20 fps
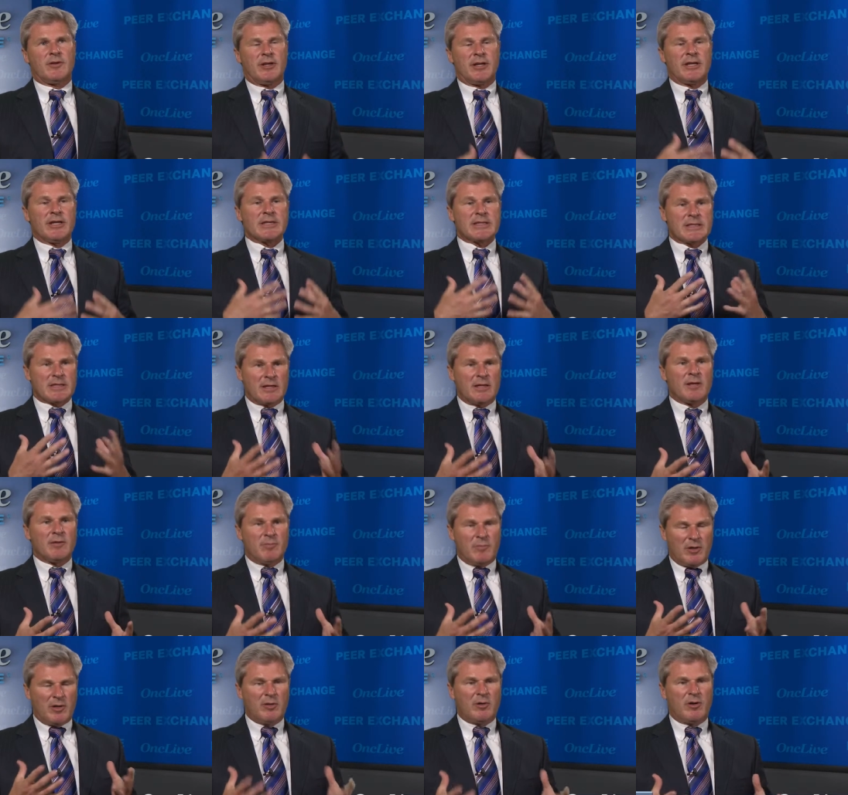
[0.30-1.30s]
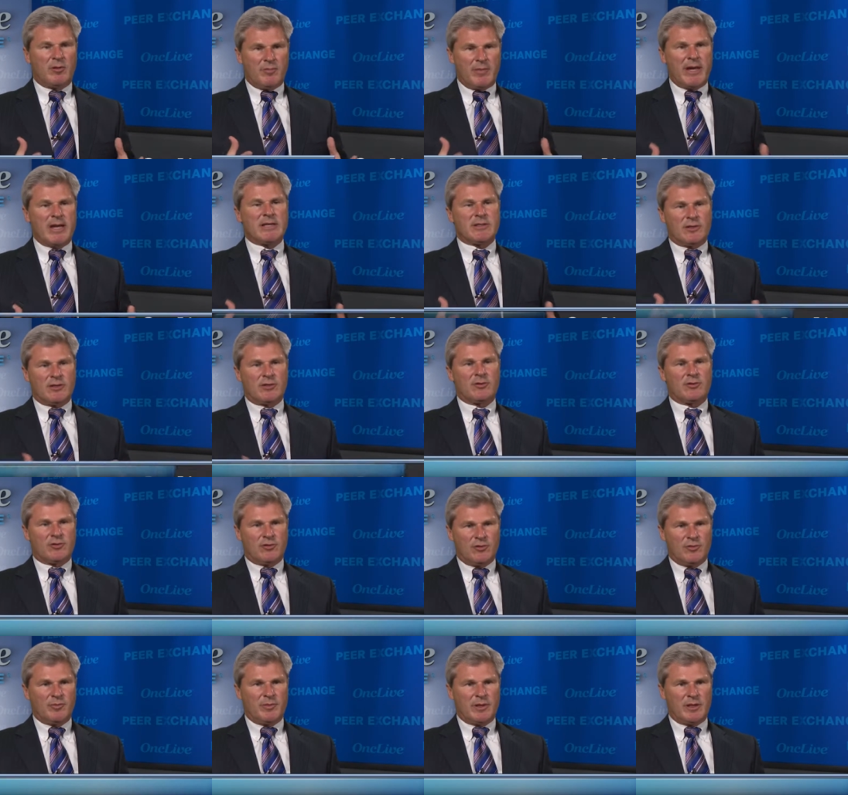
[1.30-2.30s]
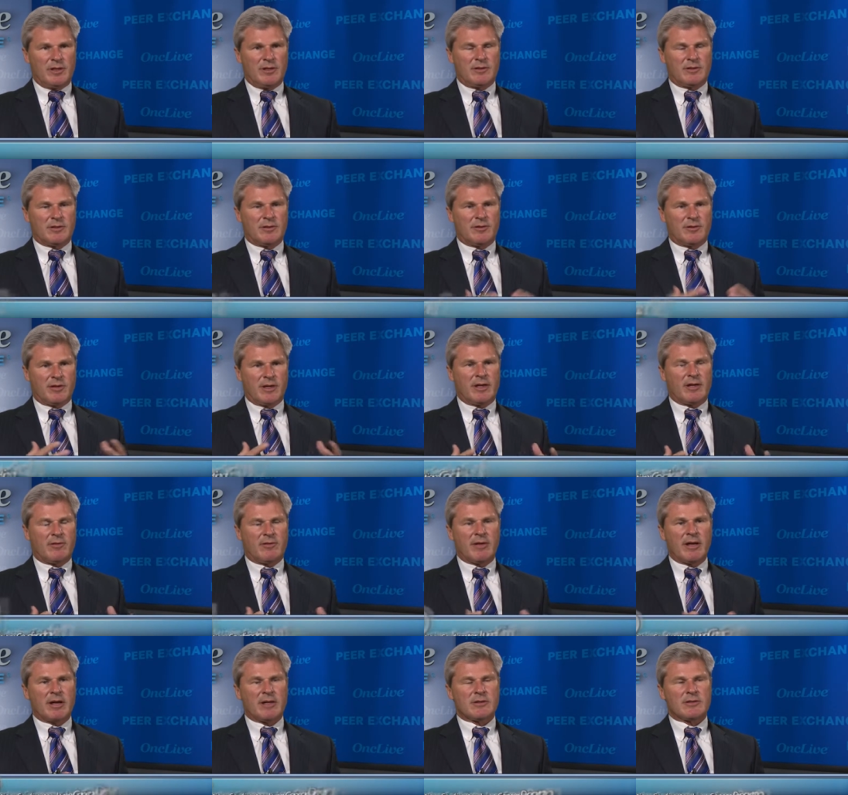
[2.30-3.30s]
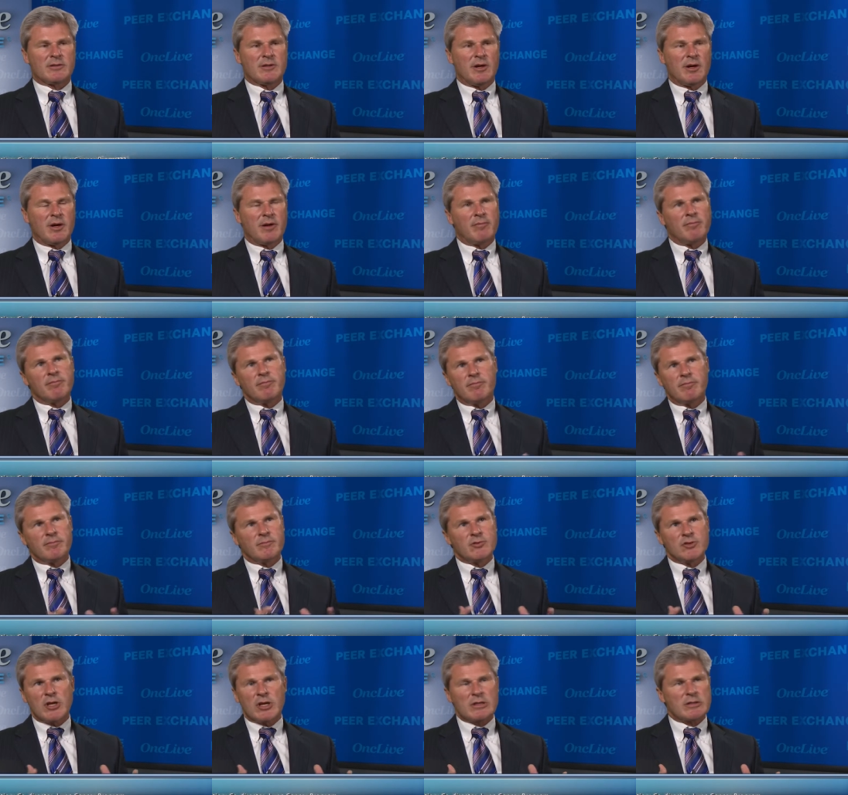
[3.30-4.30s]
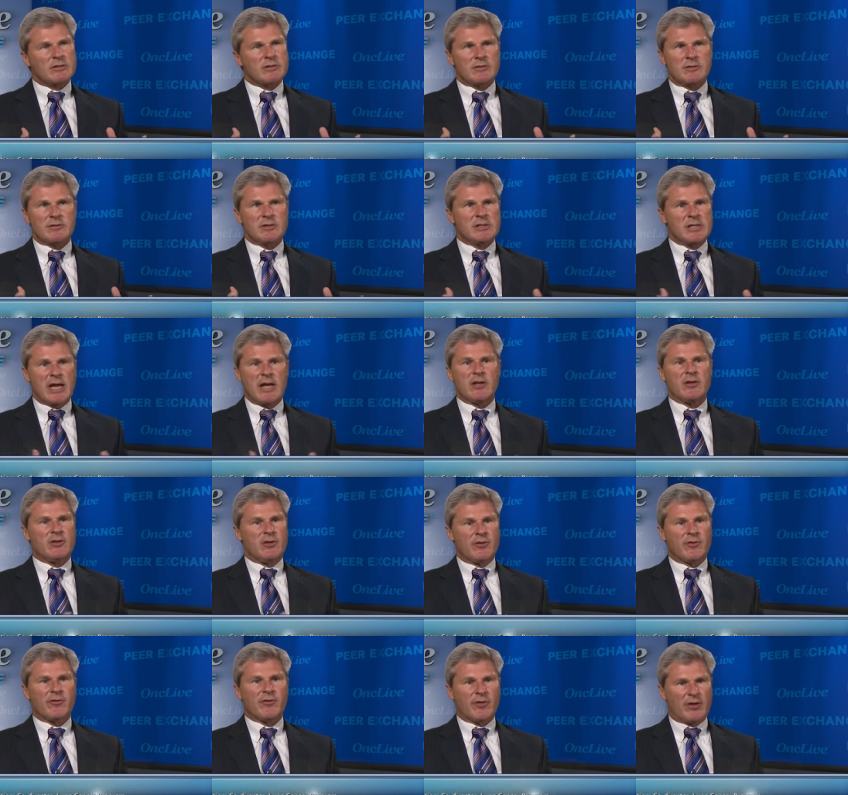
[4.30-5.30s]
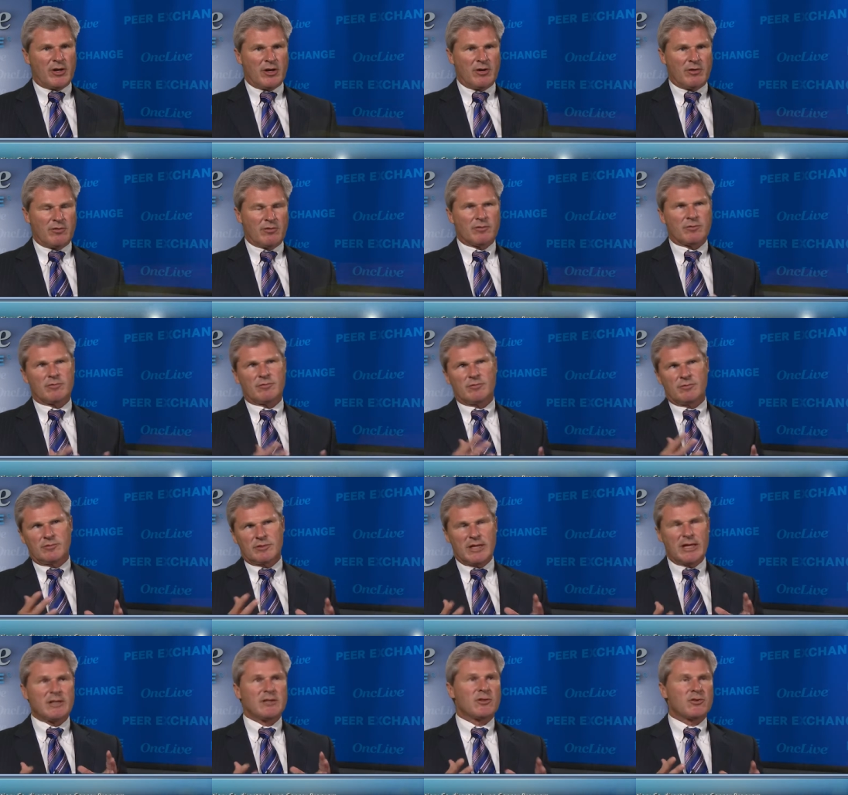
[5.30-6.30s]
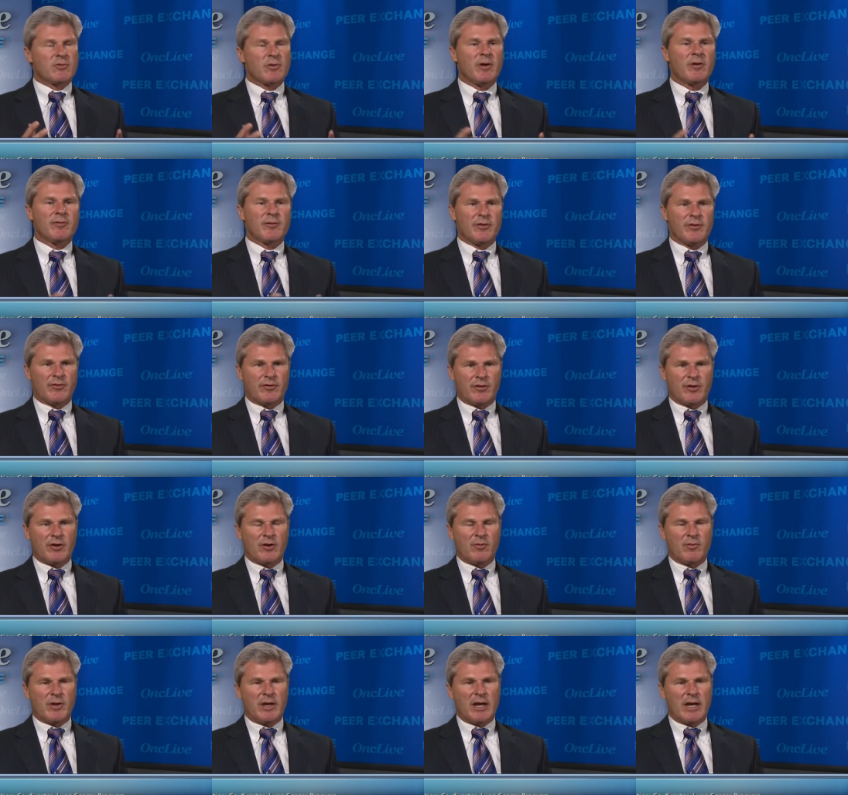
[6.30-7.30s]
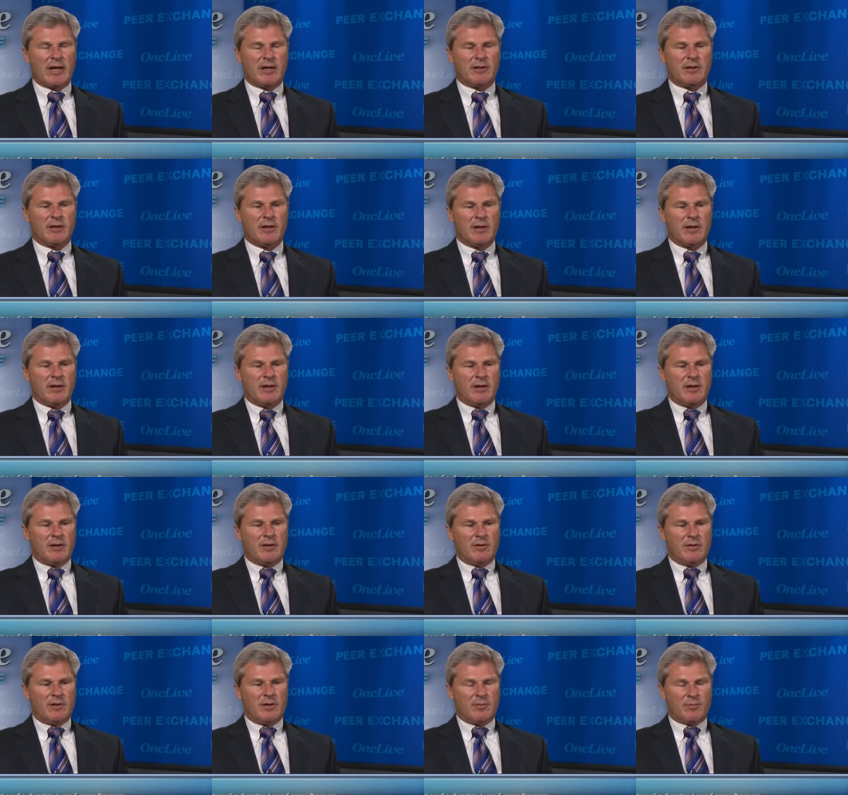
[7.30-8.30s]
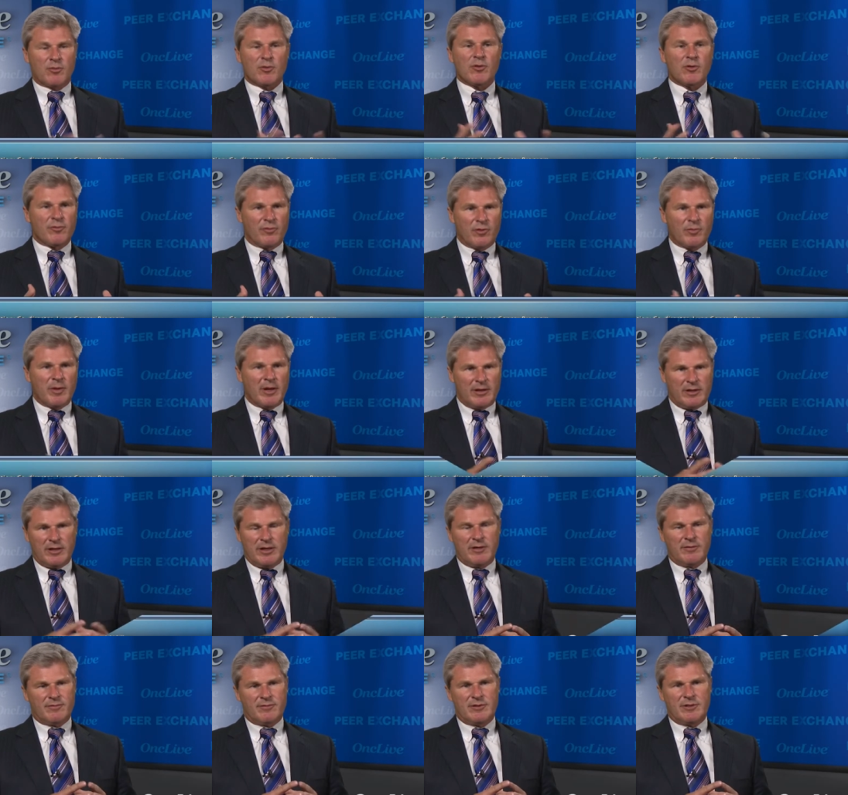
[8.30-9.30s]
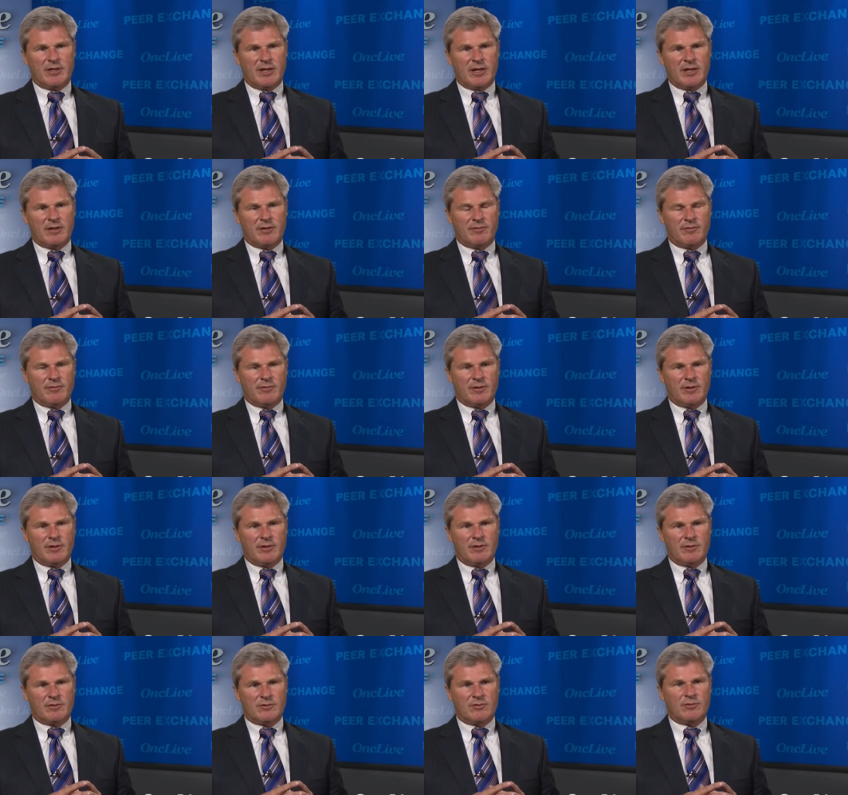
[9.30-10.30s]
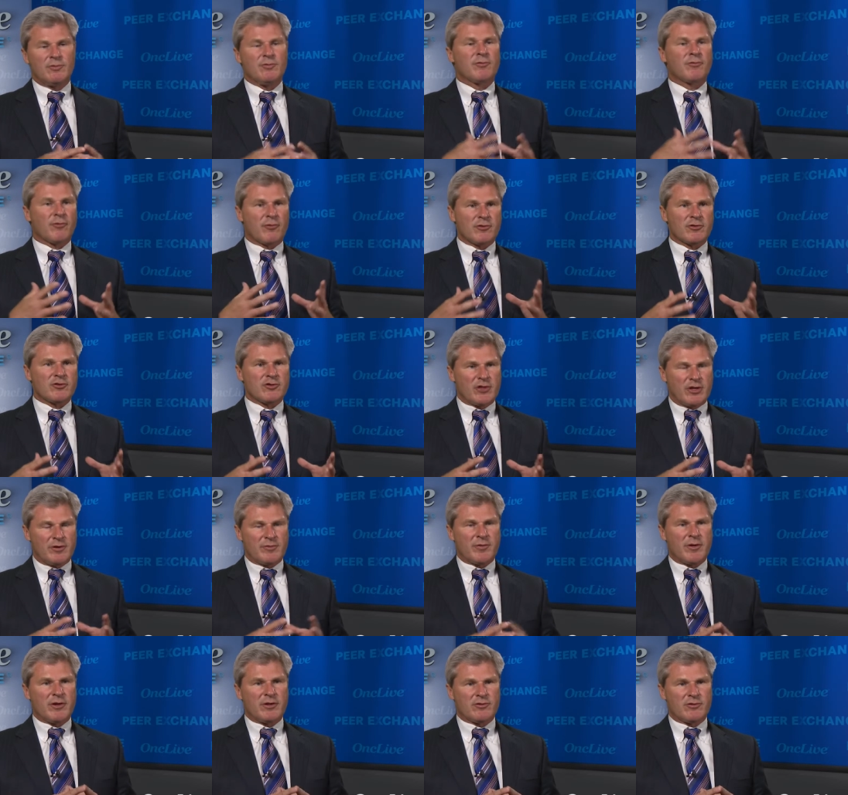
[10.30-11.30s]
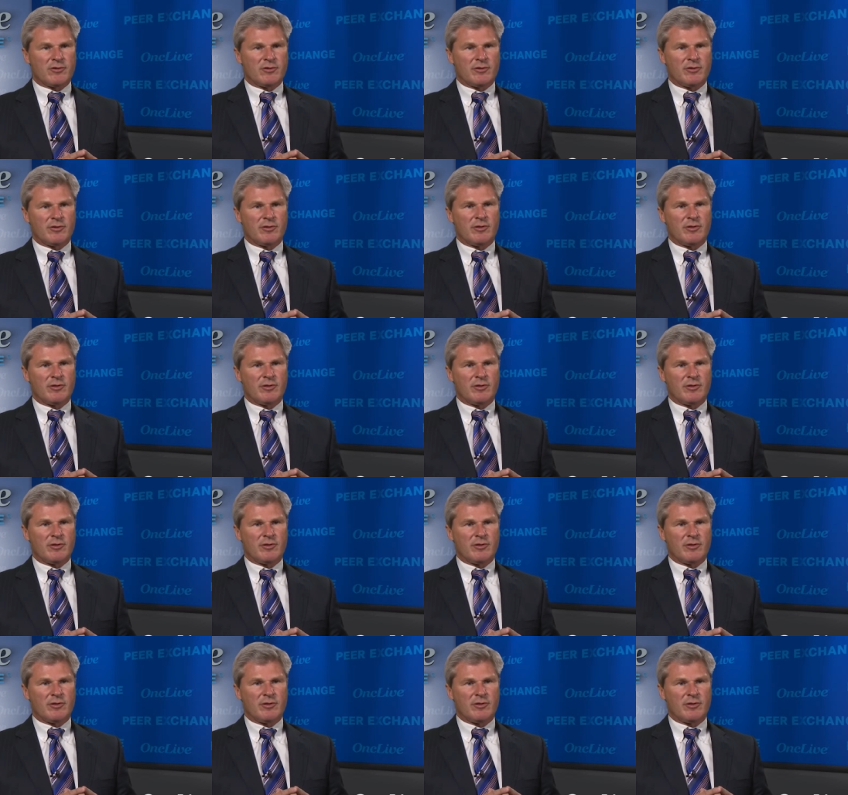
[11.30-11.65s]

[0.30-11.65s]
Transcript: it is uh, amazing to me to think that um, just 10 years ago, or 10 to 12 years ago, we had the approval by the FDA of the two first generation